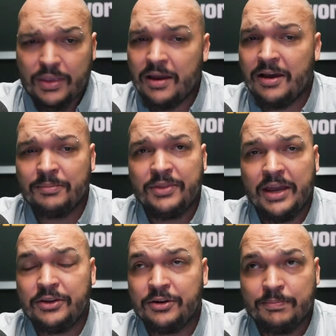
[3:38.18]
um,
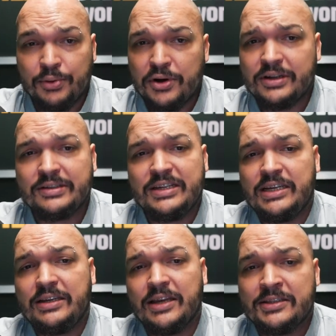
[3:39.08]
that your book,
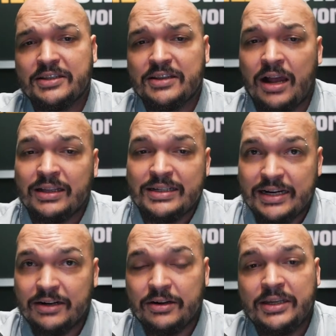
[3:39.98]
Tea and
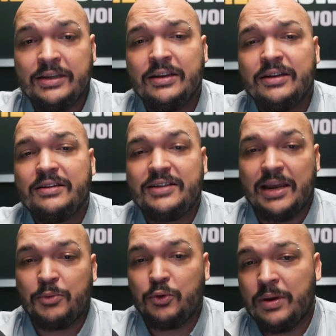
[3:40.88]
Solidarity,
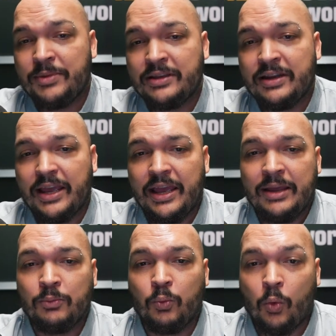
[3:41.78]
Tamil Women
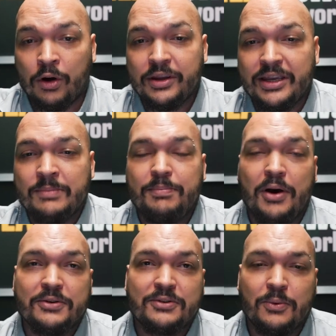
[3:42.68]
and Work in
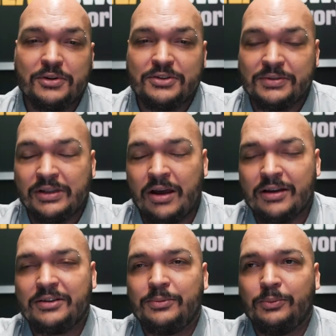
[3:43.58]
Post-War Sri
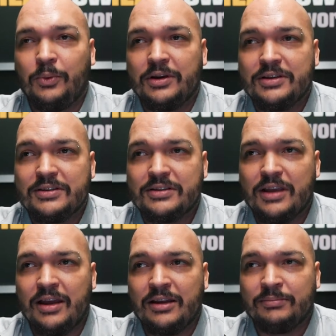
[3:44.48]
Lanka, was
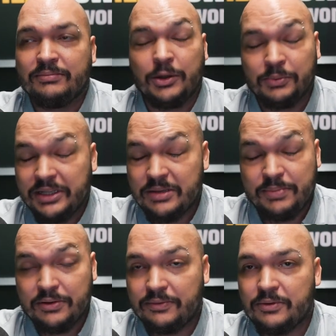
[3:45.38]
um, a really
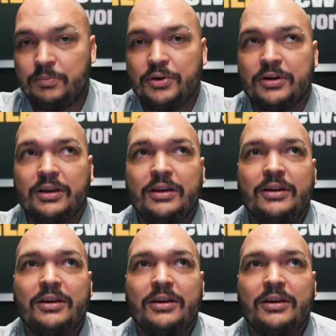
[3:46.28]
beautiful book.